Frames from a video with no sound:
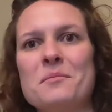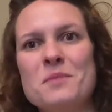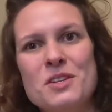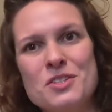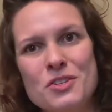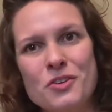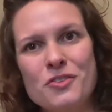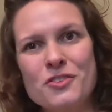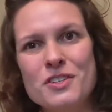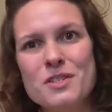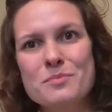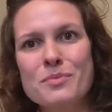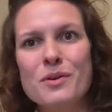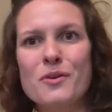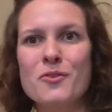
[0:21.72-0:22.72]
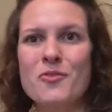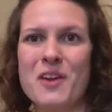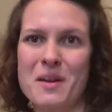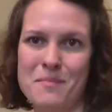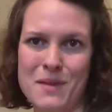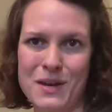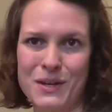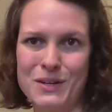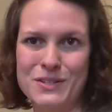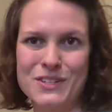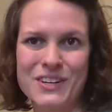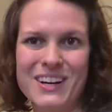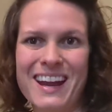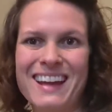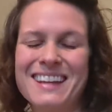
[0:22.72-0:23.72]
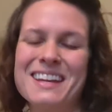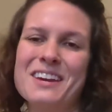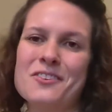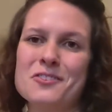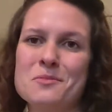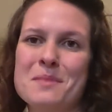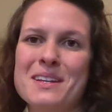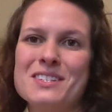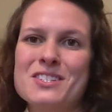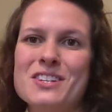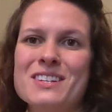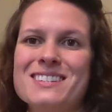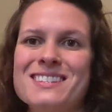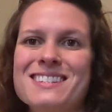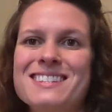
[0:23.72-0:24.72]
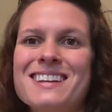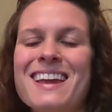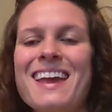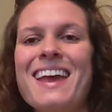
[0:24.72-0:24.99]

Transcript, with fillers: the Children's Program Manager at Care Dimensions,